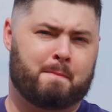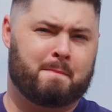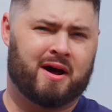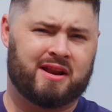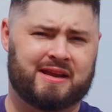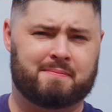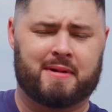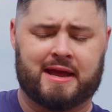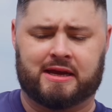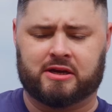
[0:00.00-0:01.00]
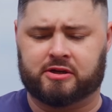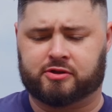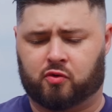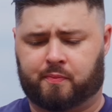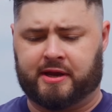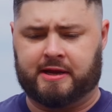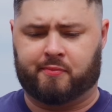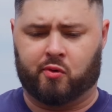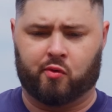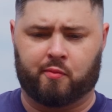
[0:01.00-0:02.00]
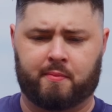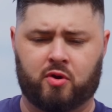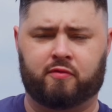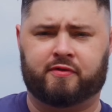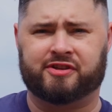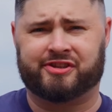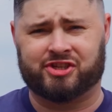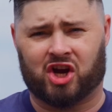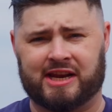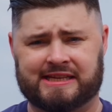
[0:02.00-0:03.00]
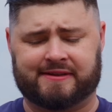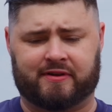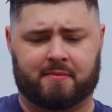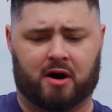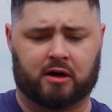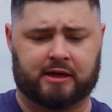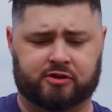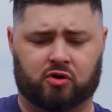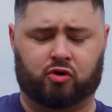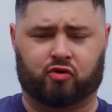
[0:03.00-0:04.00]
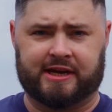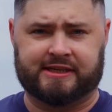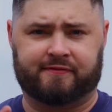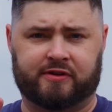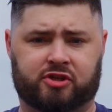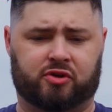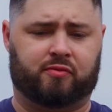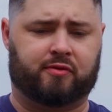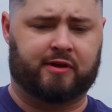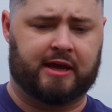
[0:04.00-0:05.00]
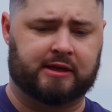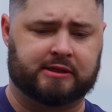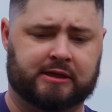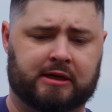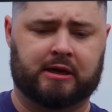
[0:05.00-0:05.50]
money makers or people movers, the Chinese EV market has gone crazy for two things: